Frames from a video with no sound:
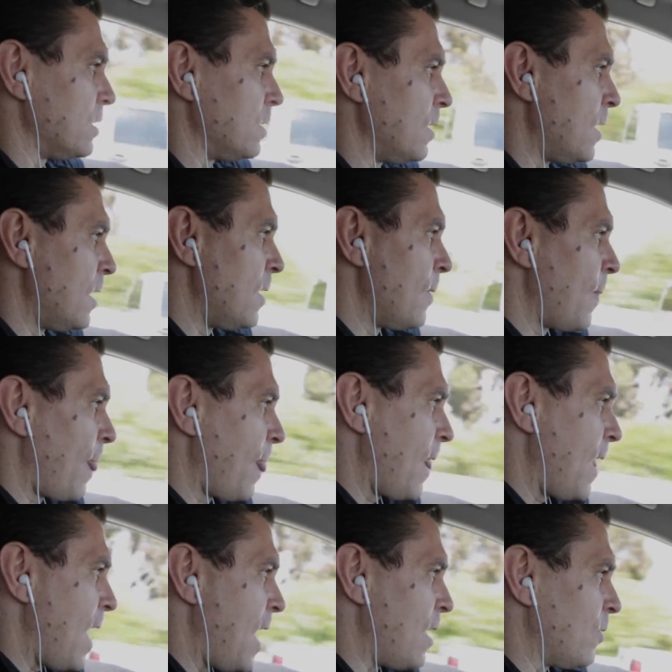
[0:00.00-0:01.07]
and
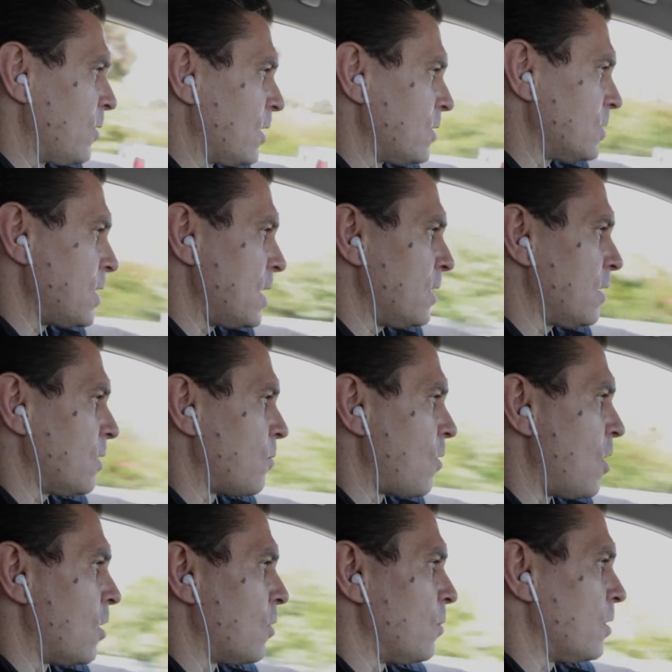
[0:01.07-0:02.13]
I don't think there's anything
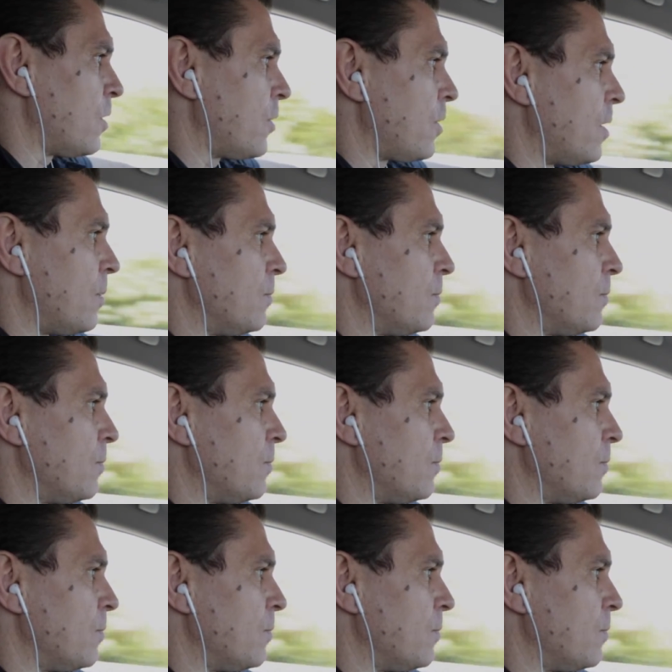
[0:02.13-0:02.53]
wrong with